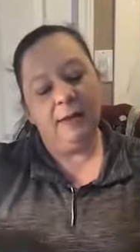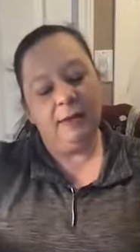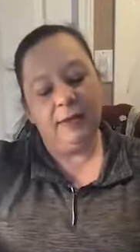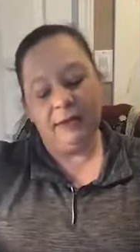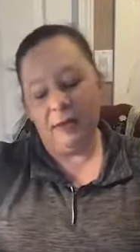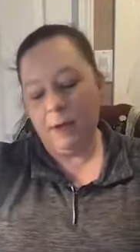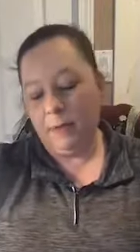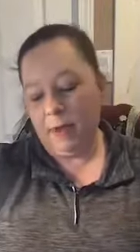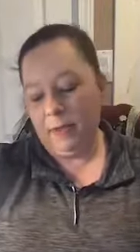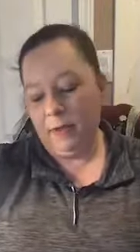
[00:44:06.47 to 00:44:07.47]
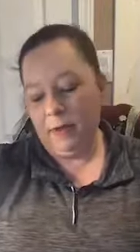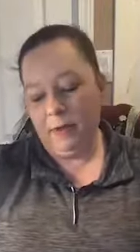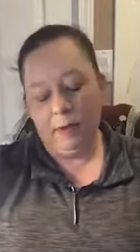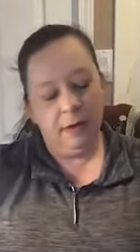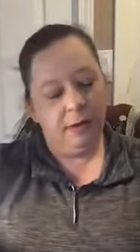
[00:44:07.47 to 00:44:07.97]
these up on the
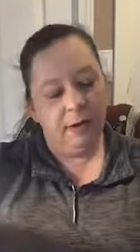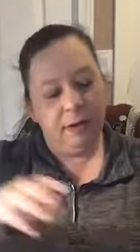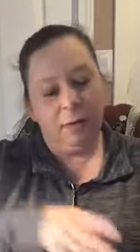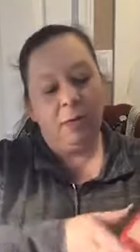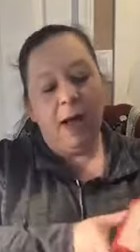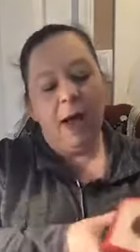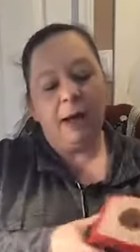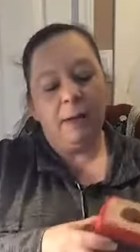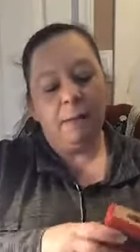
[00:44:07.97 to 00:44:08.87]
block.